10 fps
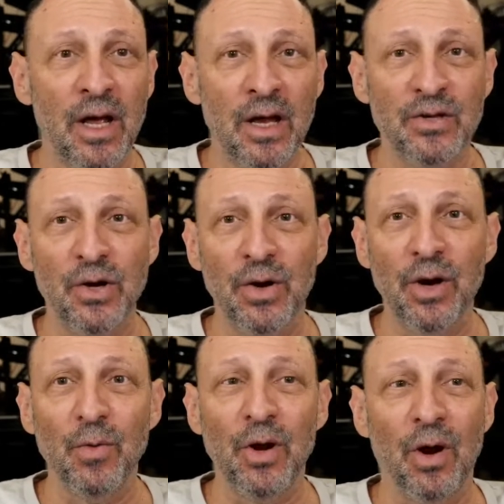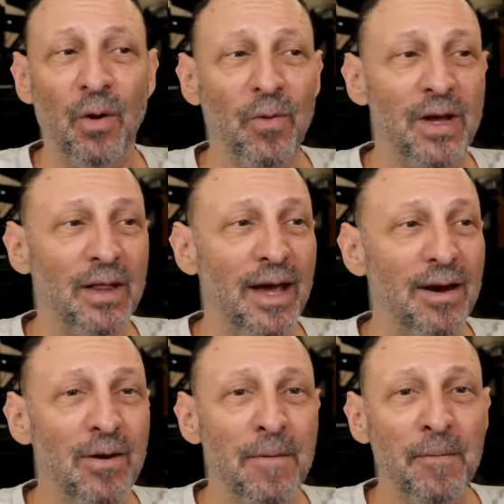So here we are a week
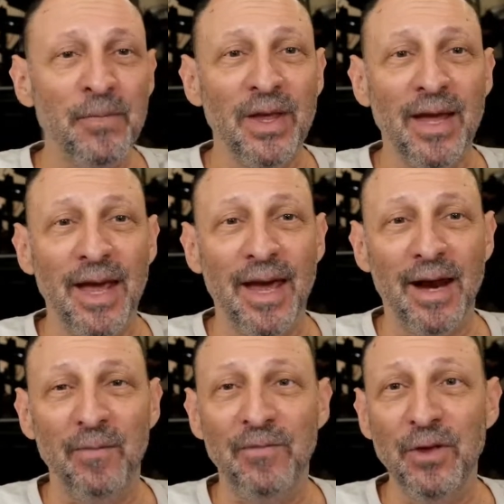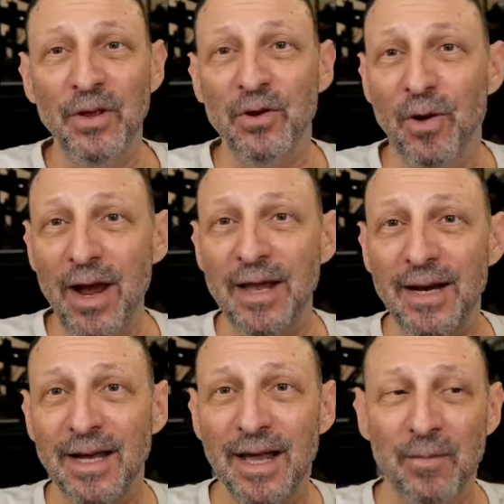later, and I'm feeling great,
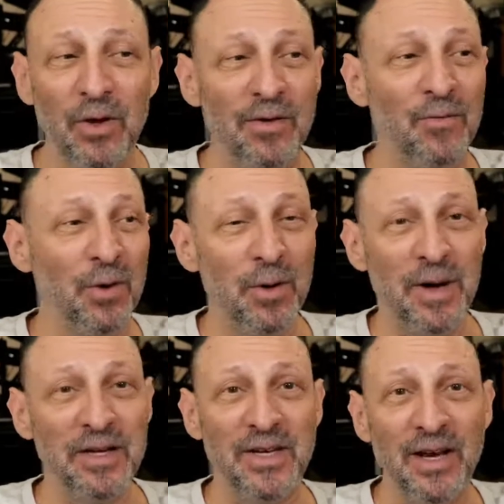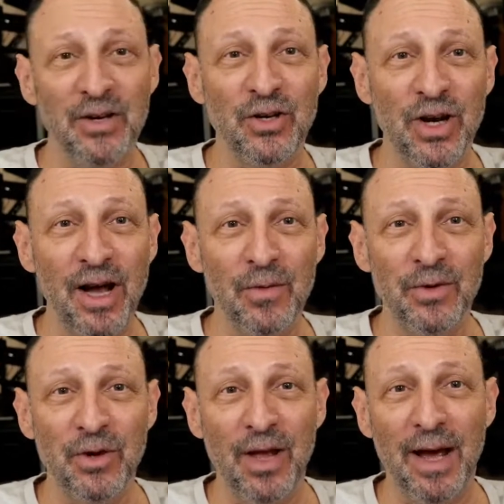and I'm looking forward to my second shot, which
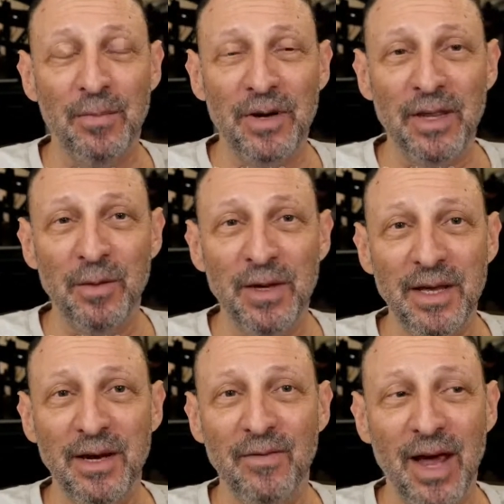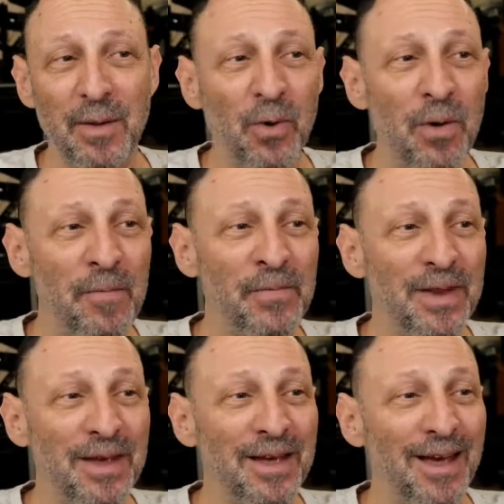will happen at the beginning of April,
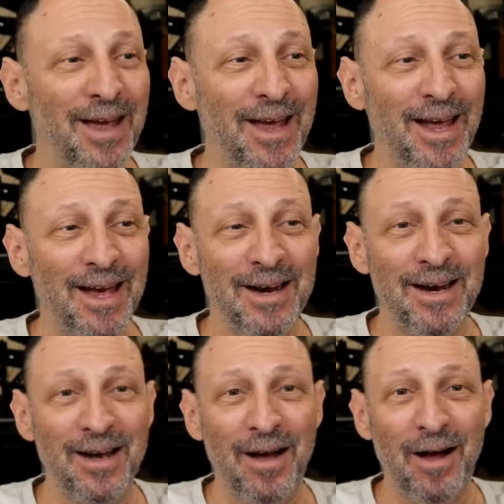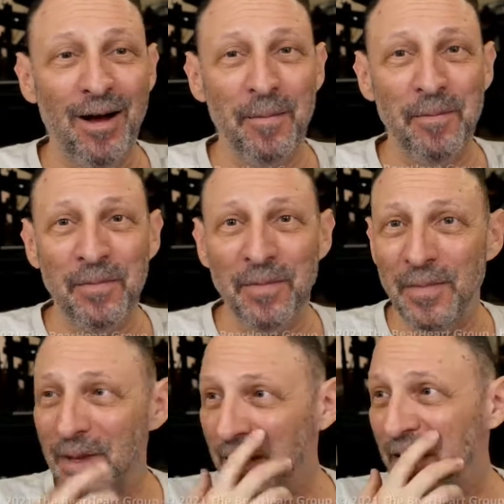and
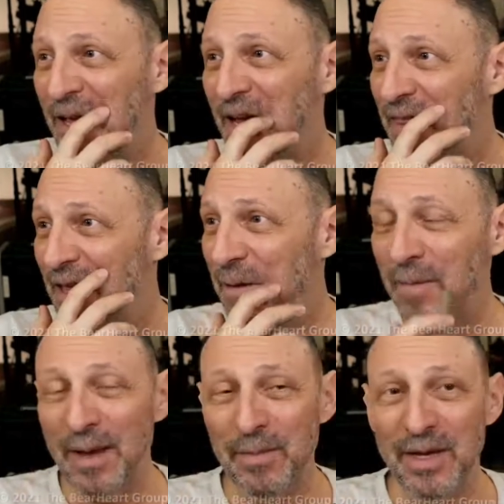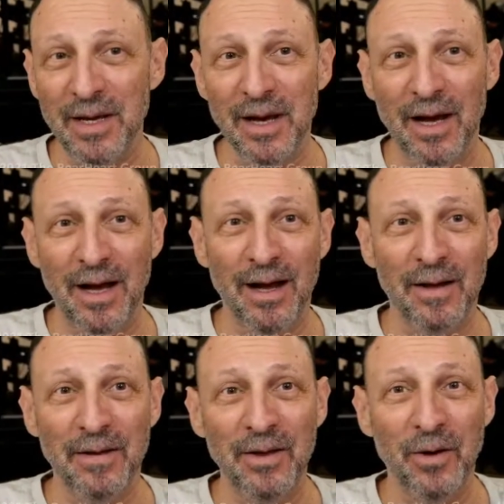then maybe
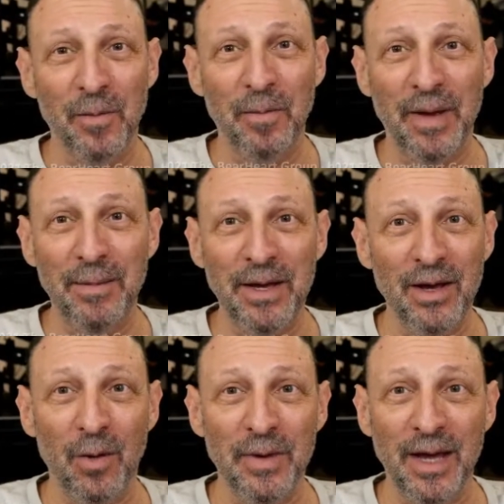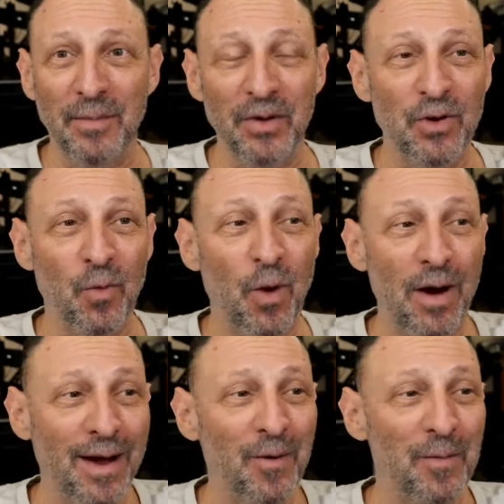maybe I'll be able to walk
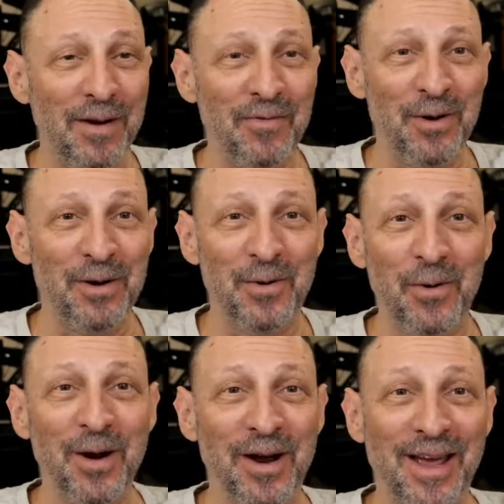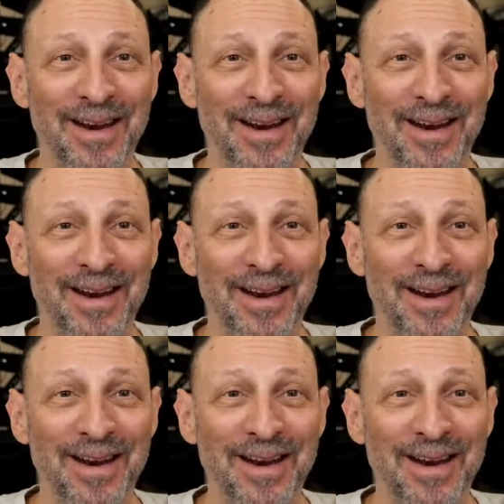out my front door again.